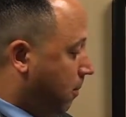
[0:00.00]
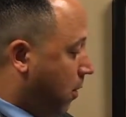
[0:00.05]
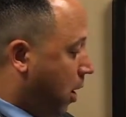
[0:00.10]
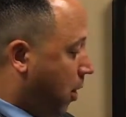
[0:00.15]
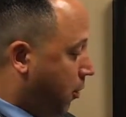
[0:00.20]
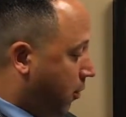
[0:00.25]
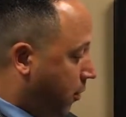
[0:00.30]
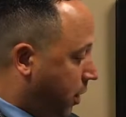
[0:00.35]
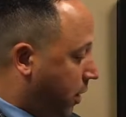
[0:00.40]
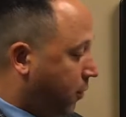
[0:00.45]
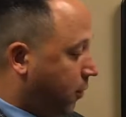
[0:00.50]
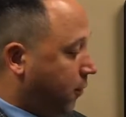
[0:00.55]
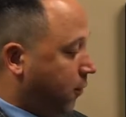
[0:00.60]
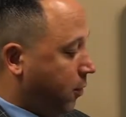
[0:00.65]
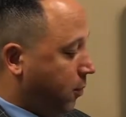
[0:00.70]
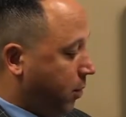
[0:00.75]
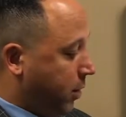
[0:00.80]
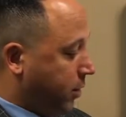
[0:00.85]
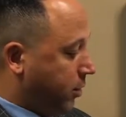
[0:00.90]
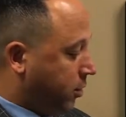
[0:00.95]
underneath of
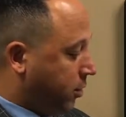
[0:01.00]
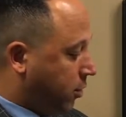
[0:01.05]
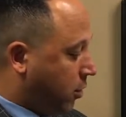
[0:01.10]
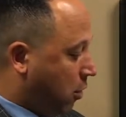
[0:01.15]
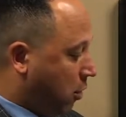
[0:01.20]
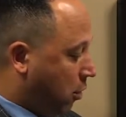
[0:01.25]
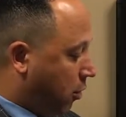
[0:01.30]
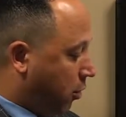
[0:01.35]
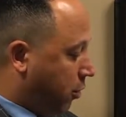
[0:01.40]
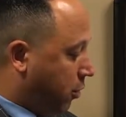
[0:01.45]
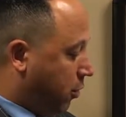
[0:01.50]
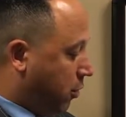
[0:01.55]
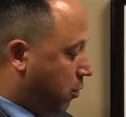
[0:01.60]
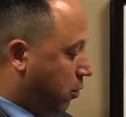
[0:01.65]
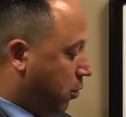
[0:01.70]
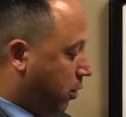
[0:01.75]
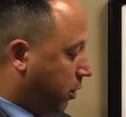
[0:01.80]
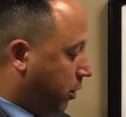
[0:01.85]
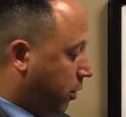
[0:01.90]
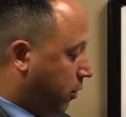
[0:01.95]
your business card, you'll
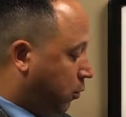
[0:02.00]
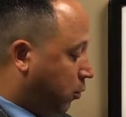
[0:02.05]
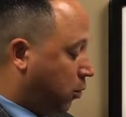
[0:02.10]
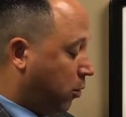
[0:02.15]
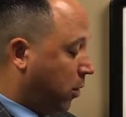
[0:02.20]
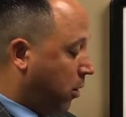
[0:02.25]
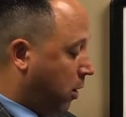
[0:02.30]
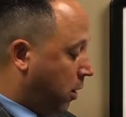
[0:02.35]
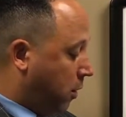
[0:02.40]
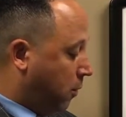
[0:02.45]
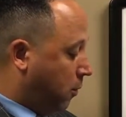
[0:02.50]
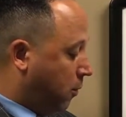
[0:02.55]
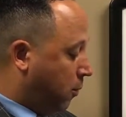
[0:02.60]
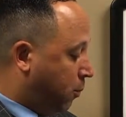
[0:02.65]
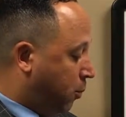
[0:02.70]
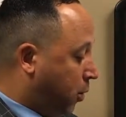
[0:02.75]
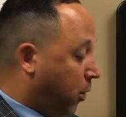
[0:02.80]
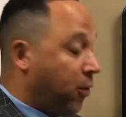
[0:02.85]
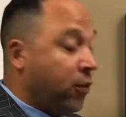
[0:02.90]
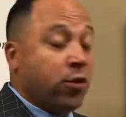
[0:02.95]
want to
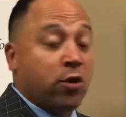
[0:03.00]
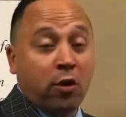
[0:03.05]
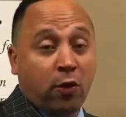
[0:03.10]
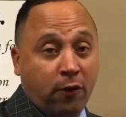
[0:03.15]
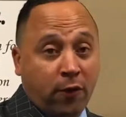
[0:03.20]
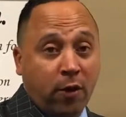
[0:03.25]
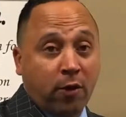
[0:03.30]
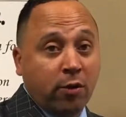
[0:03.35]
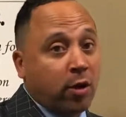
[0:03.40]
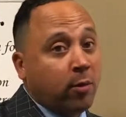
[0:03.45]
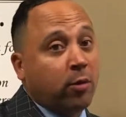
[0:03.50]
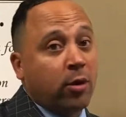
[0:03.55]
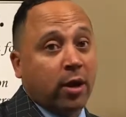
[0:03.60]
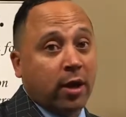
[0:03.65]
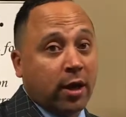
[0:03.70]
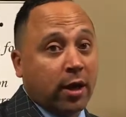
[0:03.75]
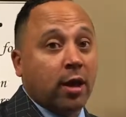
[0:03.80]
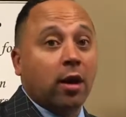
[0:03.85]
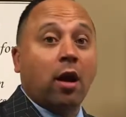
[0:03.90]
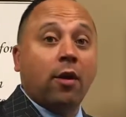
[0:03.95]
put your phone number
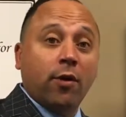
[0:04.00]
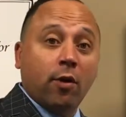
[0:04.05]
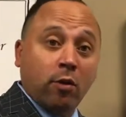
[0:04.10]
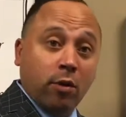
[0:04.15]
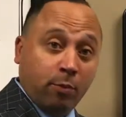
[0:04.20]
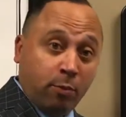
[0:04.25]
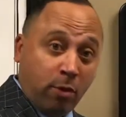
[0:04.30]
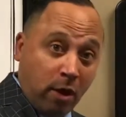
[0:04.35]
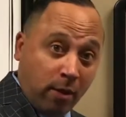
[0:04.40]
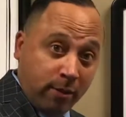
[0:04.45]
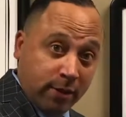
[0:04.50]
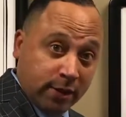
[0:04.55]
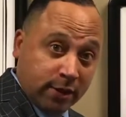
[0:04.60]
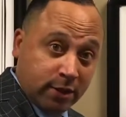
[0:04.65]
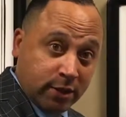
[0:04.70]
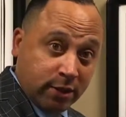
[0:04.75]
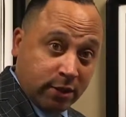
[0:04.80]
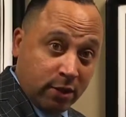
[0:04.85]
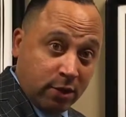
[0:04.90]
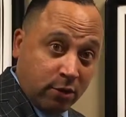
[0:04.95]
again, although it probably is
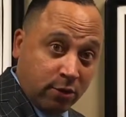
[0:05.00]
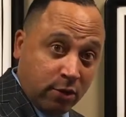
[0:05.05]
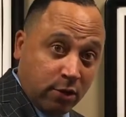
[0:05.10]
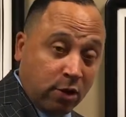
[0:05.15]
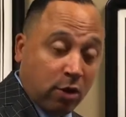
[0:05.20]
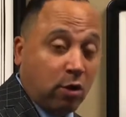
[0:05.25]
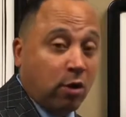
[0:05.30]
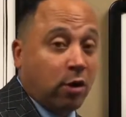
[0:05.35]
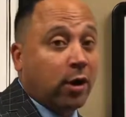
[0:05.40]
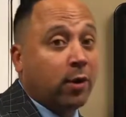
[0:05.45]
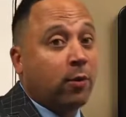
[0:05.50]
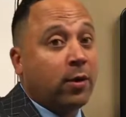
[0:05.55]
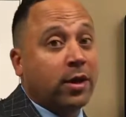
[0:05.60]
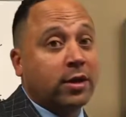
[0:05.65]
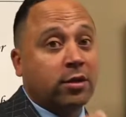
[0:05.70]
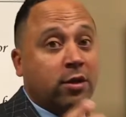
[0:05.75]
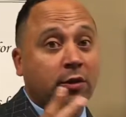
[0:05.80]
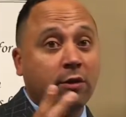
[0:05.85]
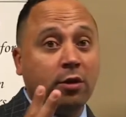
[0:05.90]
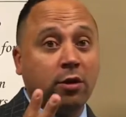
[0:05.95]
listed on your card. That way
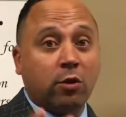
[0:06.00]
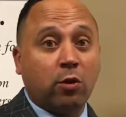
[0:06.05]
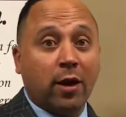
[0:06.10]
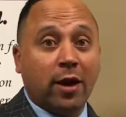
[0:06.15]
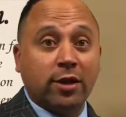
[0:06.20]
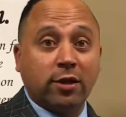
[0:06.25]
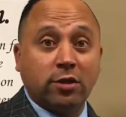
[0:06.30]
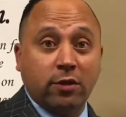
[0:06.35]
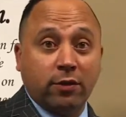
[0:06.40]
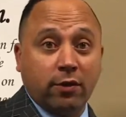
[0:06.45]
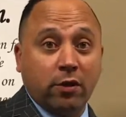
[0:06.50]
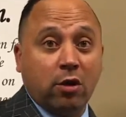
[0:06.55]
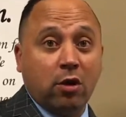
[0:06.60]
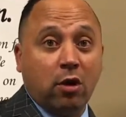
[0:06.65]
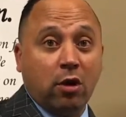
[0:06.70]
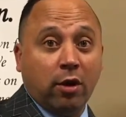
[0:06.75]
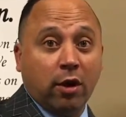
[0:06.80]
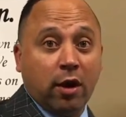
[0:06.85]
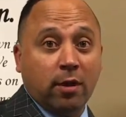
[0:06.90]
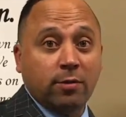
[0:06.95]
it's on there twice, so if the
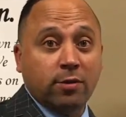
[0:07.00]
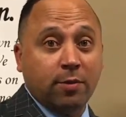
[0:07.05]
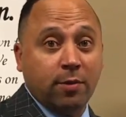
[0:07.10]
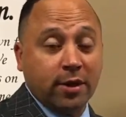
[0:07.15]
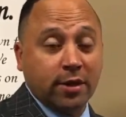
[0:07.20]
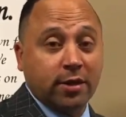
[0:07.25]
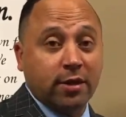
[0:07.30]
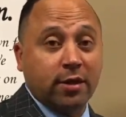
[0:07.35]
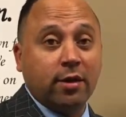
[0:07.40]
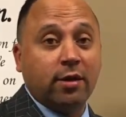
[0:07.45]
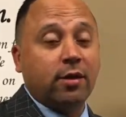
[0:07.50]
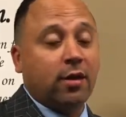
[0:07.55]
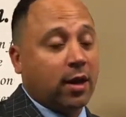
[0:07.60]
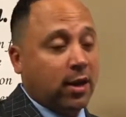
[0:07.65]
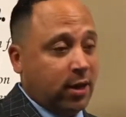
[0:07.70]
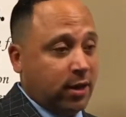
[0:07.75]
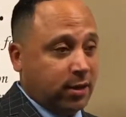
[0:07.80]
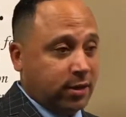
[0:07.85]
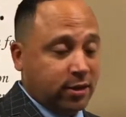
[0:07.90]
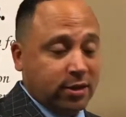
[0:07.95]
card comes missing,
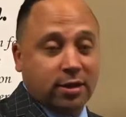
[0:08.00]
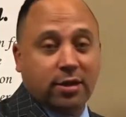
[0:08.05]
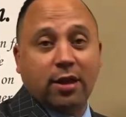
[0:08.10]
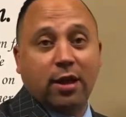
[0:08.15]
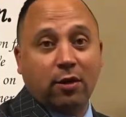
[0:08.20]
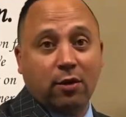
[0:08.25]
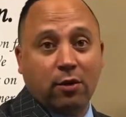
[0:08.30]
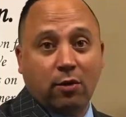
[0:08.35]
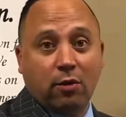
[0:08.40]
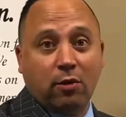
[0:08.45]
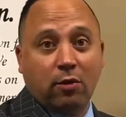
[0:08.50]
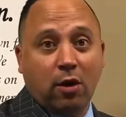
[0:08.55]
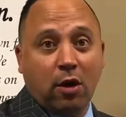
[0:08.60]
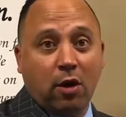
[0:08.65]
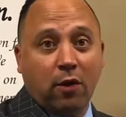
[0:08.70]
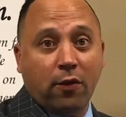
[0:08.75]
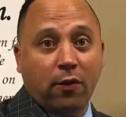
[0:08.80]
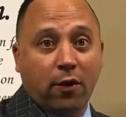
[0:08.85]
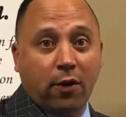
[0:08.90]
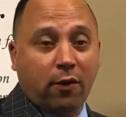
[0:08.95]
it is still
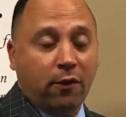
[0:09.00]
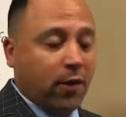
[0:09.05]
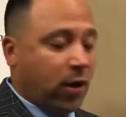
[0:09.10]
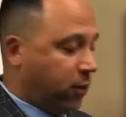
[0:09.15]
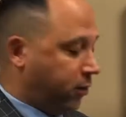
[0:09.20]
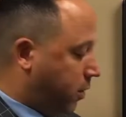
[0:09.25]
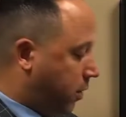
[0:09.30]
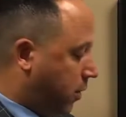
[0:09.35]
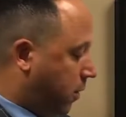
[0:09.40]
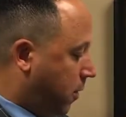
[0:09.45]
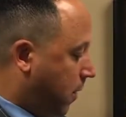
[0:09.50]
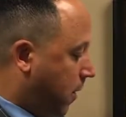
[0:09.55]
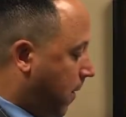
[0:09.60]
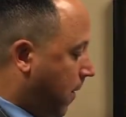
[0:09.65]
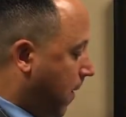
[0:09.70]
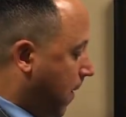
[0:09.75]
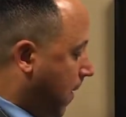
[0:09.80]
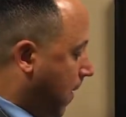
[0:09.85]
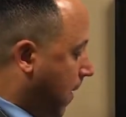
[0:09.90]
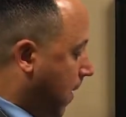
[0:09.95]
on their folder.
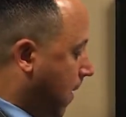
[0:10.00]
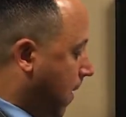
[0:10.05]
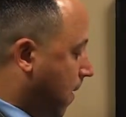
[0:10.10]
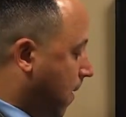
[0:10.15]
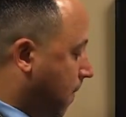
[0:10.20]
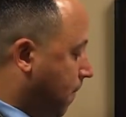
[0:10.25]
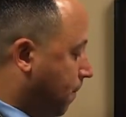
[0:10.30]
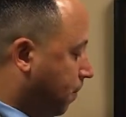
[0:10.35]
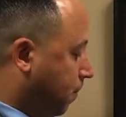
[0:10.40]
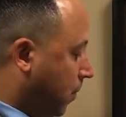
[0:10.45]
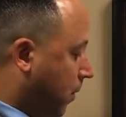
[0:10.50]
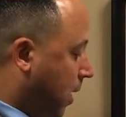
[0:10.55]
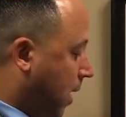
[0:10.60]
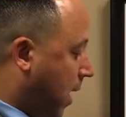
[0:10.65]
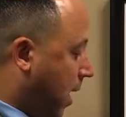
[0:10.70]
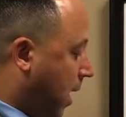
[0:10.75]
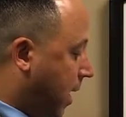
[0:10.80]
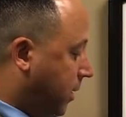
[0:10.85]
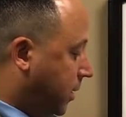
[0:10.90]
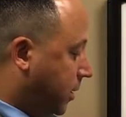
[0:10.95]
It
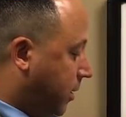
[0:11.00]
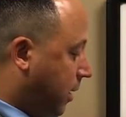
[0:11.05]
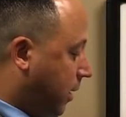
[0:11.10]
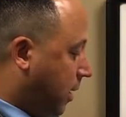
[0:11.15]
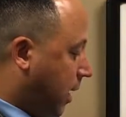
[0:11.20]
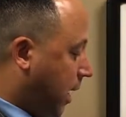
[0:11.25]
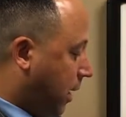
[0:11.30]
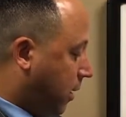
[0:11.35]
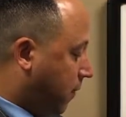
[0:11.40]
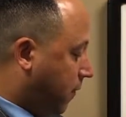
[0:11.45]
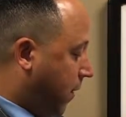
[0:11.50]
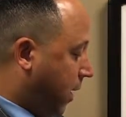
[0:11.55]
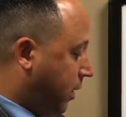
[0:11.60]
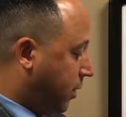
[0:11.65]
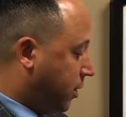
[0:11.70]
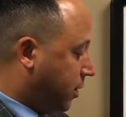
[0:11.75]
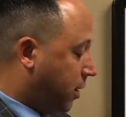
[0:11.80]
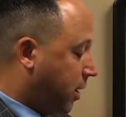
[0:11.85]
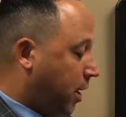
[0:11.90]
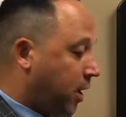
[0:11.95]
has the
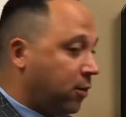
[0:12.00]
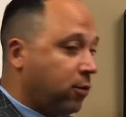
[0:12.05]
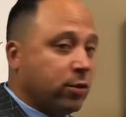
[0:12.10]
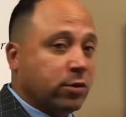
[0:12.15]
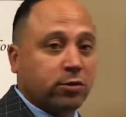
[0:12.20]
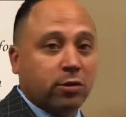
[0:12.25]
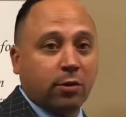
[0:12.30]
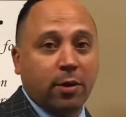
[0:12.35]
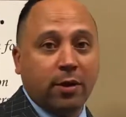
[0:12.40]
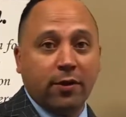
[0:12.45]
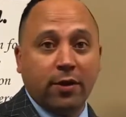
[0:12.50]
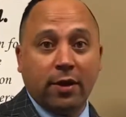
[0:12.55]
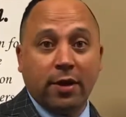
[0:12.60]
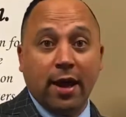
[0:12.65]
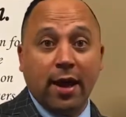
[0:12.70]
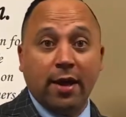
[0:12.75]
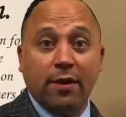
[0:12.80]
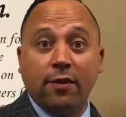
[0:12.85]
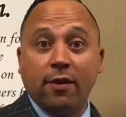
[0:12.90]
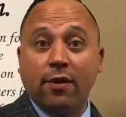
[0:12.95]
activation date, which would be the
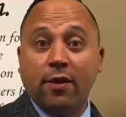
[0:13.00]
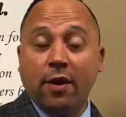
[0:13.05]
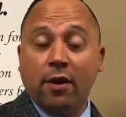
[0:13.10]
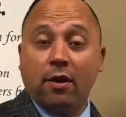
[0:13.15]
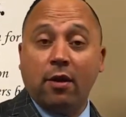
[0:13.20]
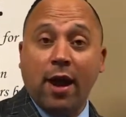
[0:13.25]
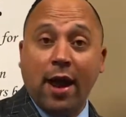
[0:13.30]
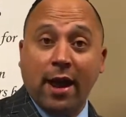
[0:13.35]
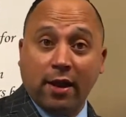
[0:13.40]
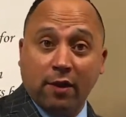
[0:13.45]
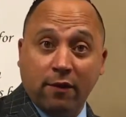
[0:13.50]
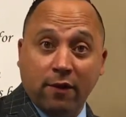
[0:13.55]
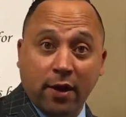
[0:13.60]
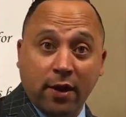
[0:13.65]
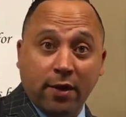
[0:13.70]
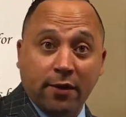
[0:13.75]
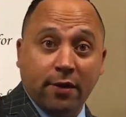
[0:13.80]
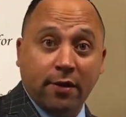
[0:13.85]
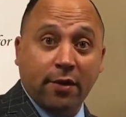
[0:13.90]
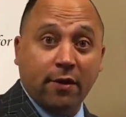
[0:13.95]
day that they are
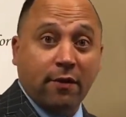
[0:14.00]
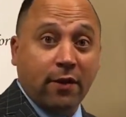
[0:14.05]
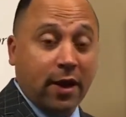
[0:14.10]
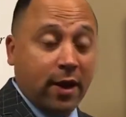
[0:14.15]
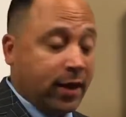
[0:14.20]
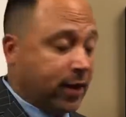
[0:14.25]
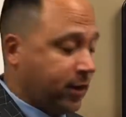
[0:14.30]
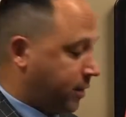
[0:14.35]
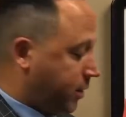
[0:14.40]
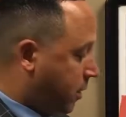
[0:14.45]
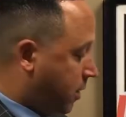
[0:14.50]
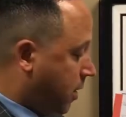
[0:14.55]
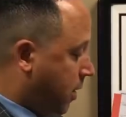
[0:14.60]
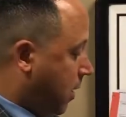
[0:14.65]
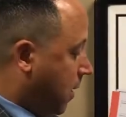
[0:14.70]
activating the device,